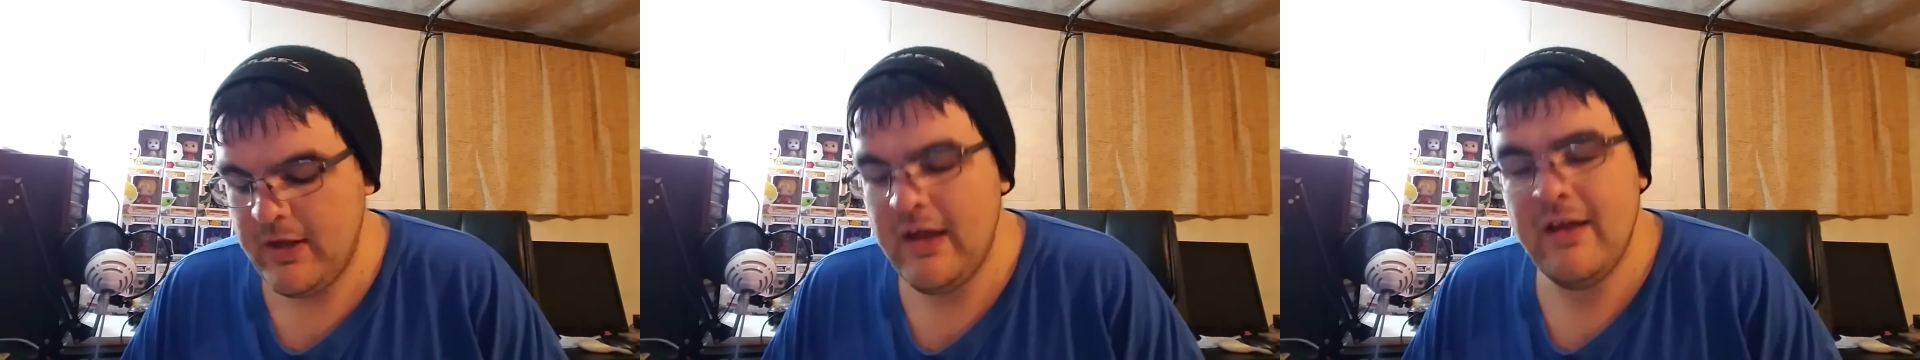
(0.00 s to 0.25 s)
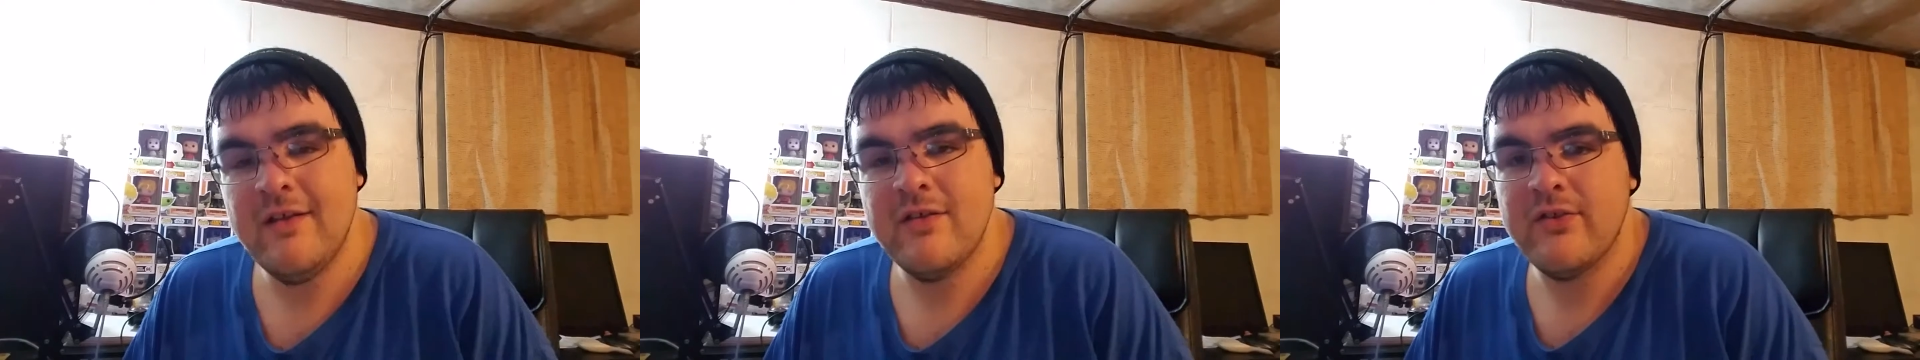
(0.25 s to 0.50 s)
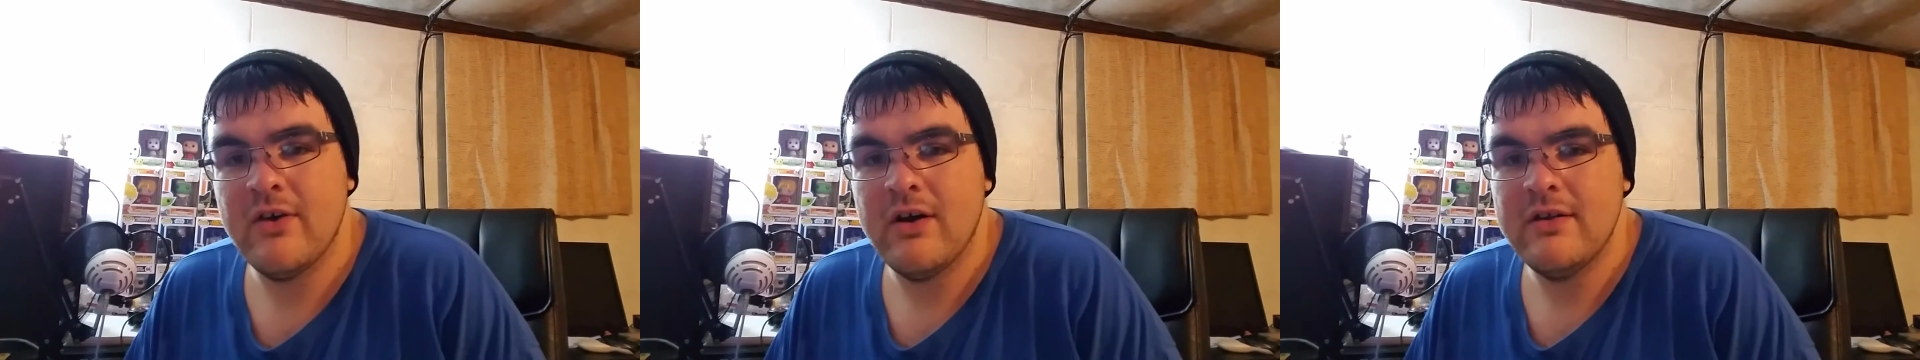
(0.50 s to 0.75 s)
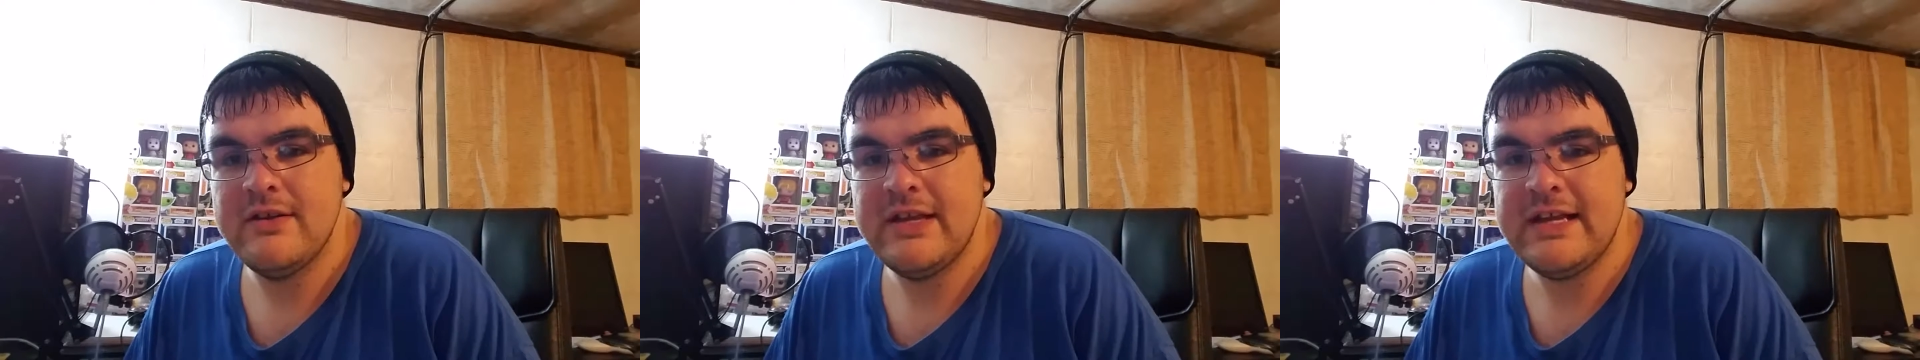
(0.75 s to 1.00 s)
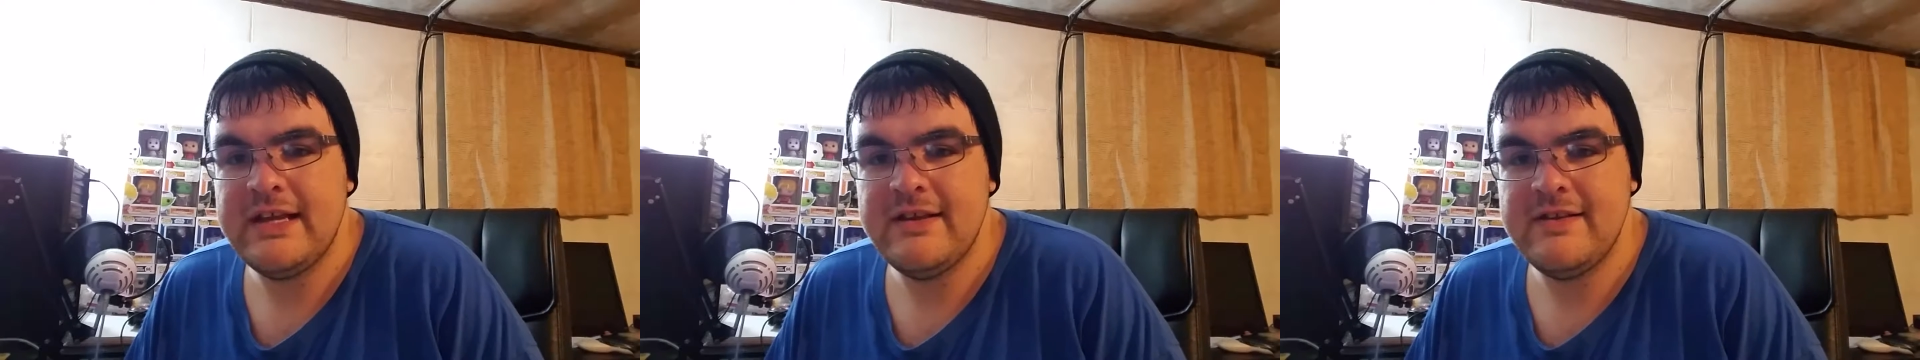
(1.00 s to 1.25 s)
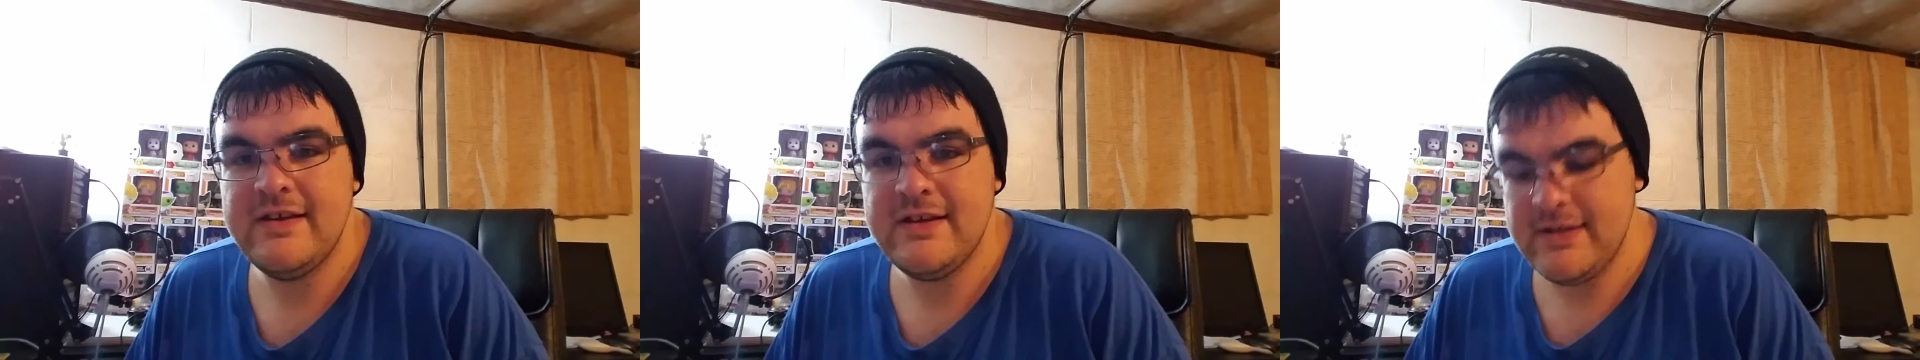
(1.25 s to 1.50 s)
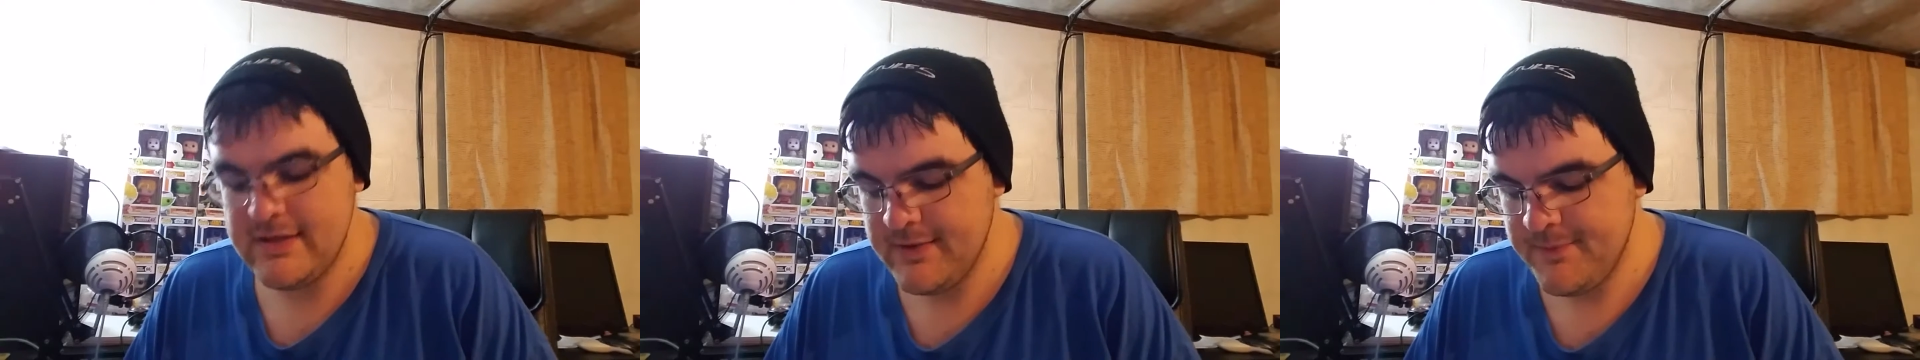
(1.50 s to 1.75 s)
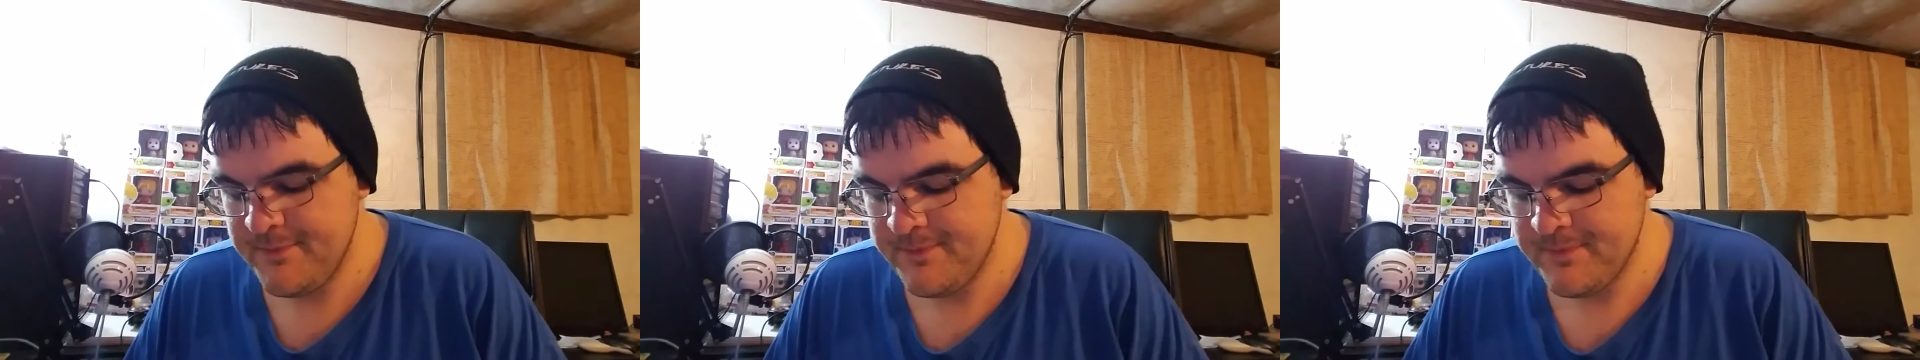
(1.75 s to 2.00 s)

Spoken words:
hit his DDT,